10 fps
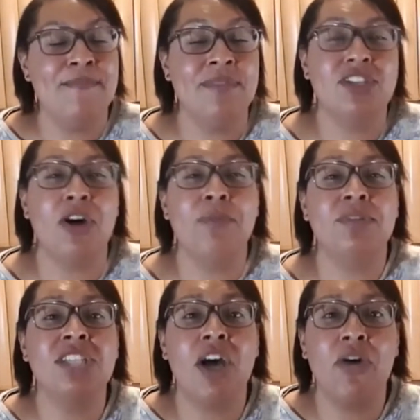So I'm
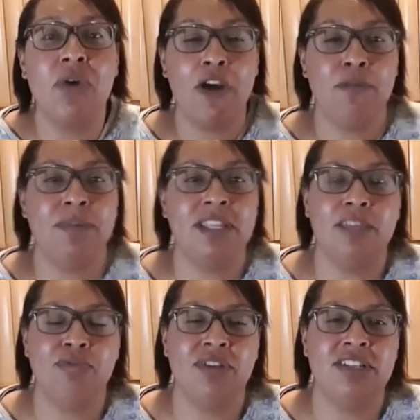so hoping that
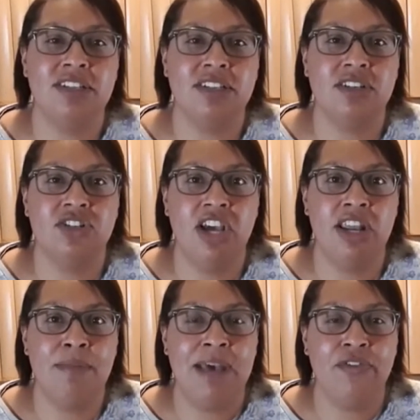the printers can churn
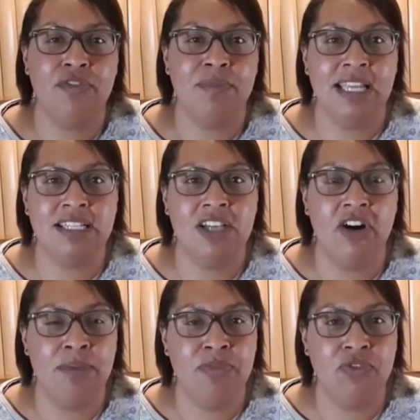them out for me in
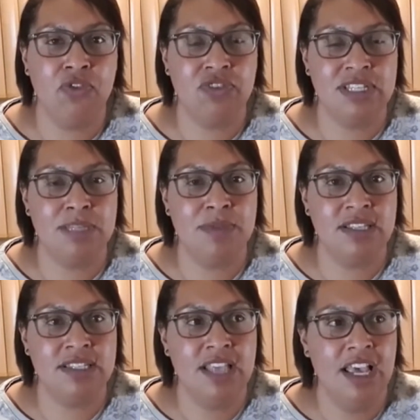time before
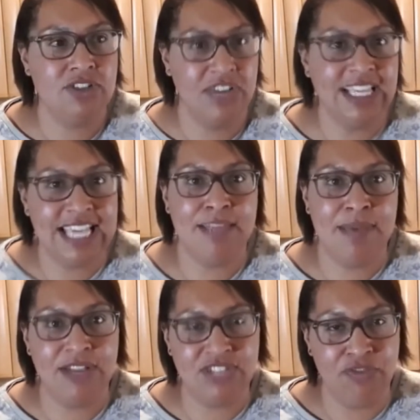Christmas so I can get them
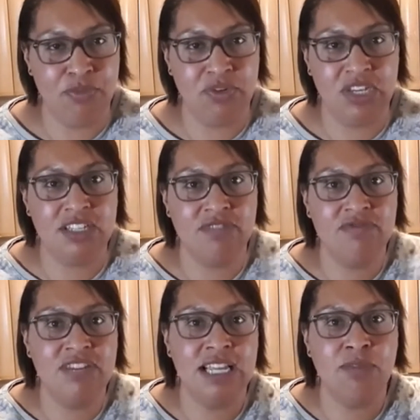out to everybody, because I
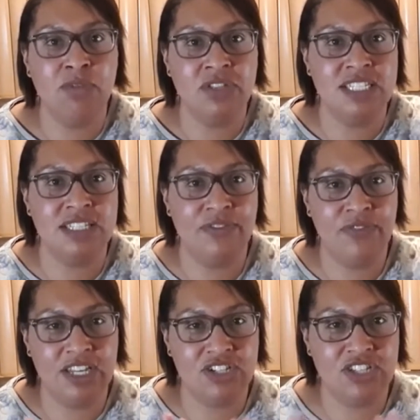really wanted to
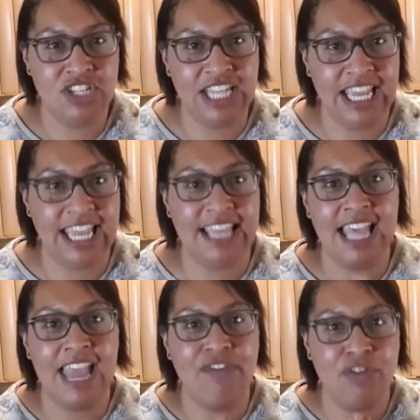finish the year
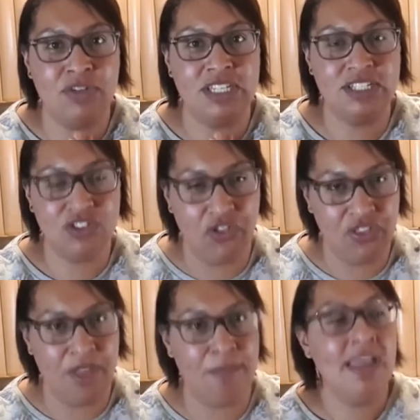that everybody's got
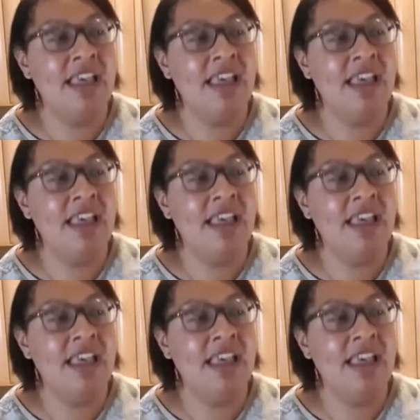them.